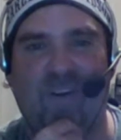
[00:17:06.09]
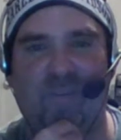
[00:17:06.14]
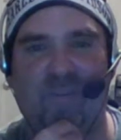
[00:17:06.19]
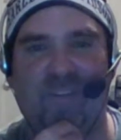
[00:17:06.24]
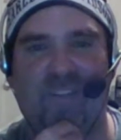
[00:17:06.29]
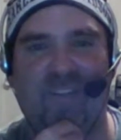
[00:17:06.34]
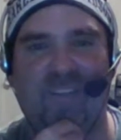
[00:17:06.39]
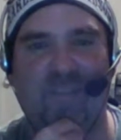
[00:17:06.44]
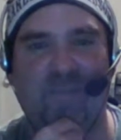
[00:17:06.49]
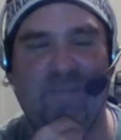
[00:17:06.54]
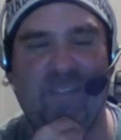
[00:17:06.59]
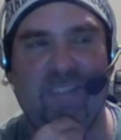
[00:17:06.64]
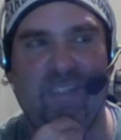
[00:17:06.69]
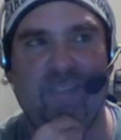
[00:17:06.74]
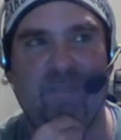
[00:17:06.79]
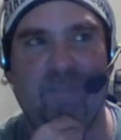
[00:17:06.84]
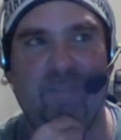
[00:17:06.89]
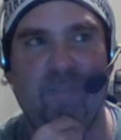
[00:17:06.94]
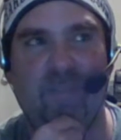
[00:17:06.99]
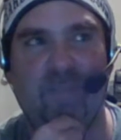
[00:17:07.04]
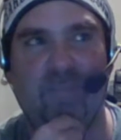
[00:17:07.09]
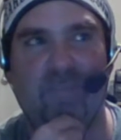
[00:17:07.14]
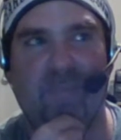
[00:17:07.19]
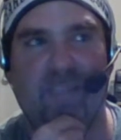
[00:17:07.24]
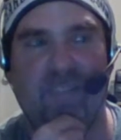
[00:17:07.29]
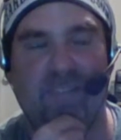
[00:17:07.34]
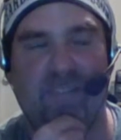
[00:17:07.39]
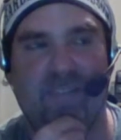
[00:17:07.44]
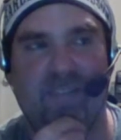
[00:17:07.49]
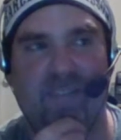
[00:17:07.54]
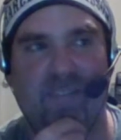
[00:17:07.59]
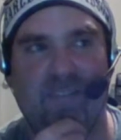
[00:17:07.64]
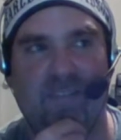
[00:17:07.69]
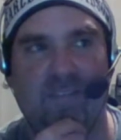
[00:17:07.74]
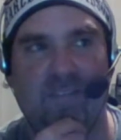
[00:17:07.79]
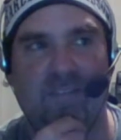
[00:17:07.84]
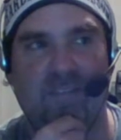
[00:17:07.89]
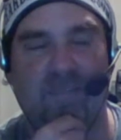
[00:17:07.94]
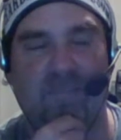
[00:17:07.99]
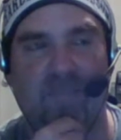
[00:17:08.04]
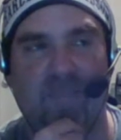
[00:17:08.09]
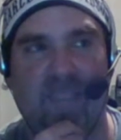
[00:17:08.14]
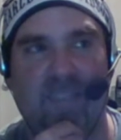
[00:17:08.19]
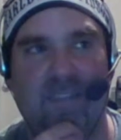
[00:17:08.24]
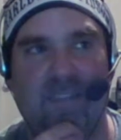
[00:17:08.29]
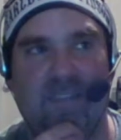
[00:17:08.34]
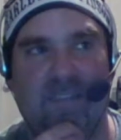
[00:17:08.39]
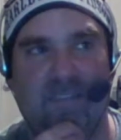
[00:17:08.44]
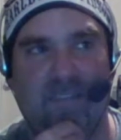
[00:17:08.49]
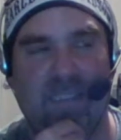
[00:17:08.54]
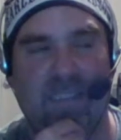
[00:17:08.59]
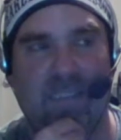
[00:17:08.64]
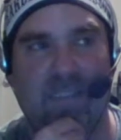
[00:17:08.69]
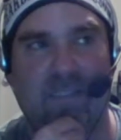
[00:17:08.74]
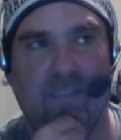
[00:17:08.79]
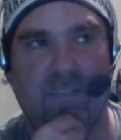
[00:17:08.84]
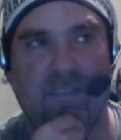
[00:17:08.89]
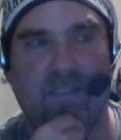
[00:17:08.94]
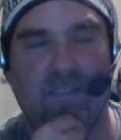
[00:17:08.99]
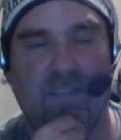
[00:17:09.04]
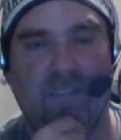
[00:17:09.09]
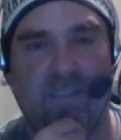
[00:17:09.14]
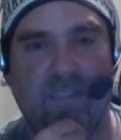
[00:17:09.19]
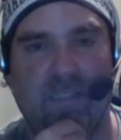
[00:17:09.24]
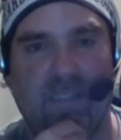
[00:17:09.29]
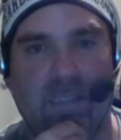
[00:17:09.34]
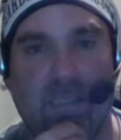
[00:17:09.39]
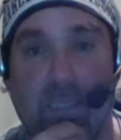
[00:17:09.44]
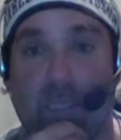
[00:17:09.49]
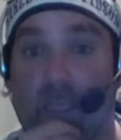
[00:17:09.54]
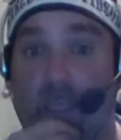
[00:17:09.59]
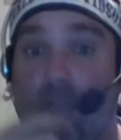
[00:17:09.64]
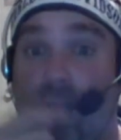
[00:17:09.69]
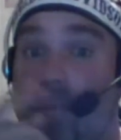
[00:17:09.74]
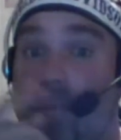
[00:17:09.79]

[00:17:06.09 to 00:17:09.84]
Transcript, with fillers: AEW, the women's division sucks.